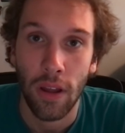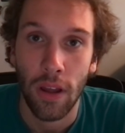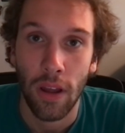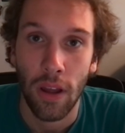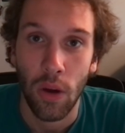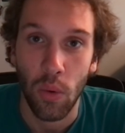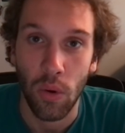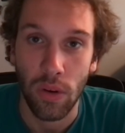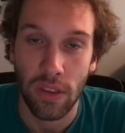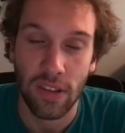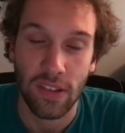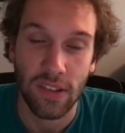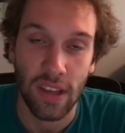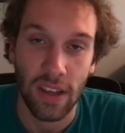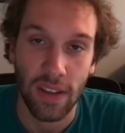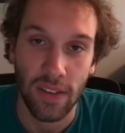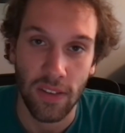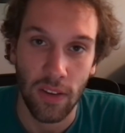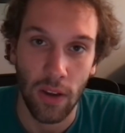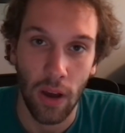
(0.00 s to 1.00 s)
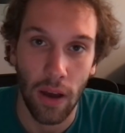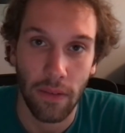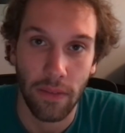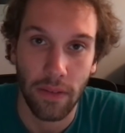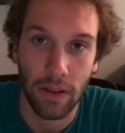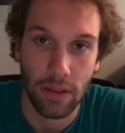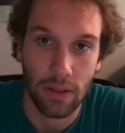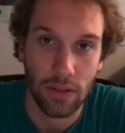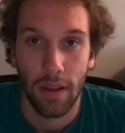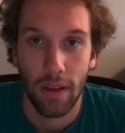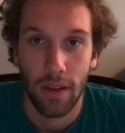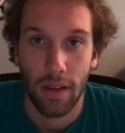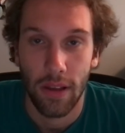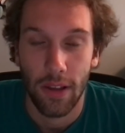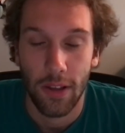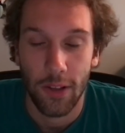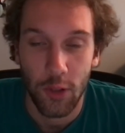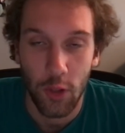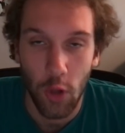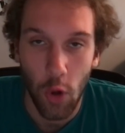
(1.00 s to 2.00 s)
with this Tennessee offense.
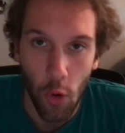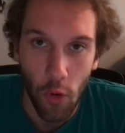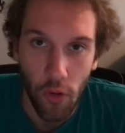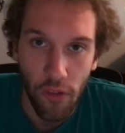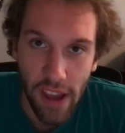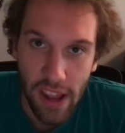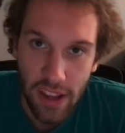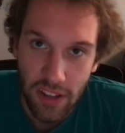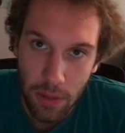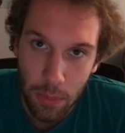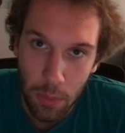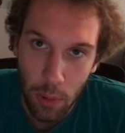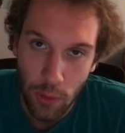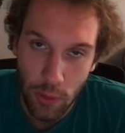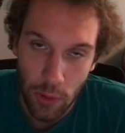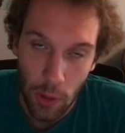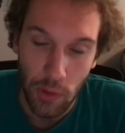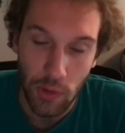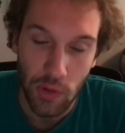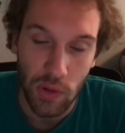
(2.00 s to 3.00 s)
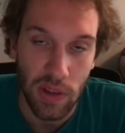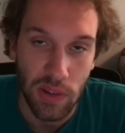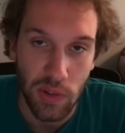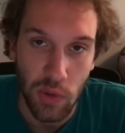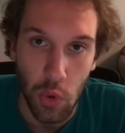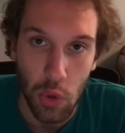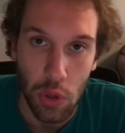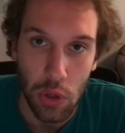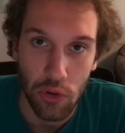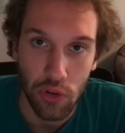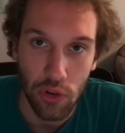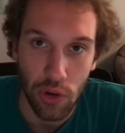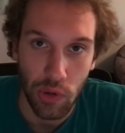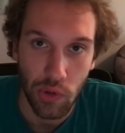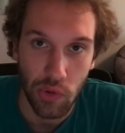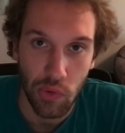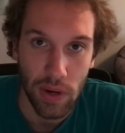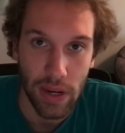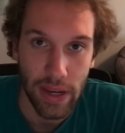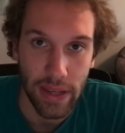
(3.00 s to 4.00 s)
So Fantasy Pros also has Julio Jones
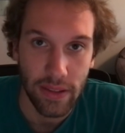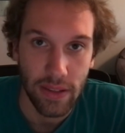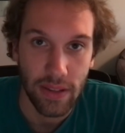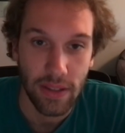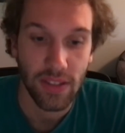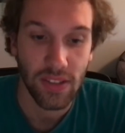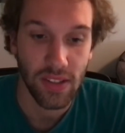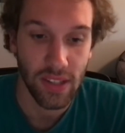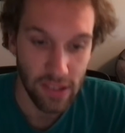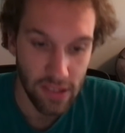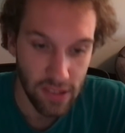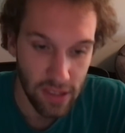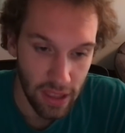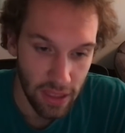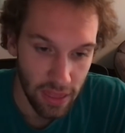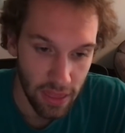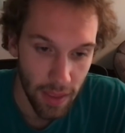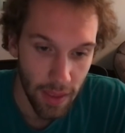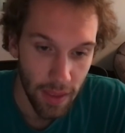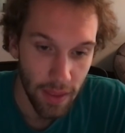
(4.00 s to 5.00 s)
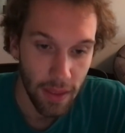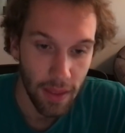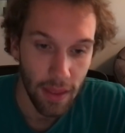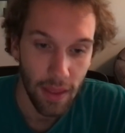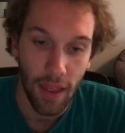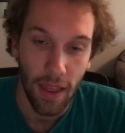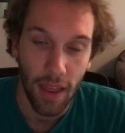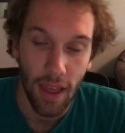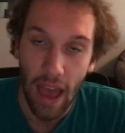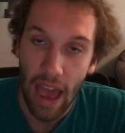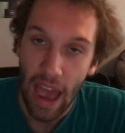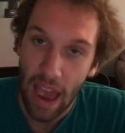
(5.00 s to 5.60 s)
ranked 16th. I have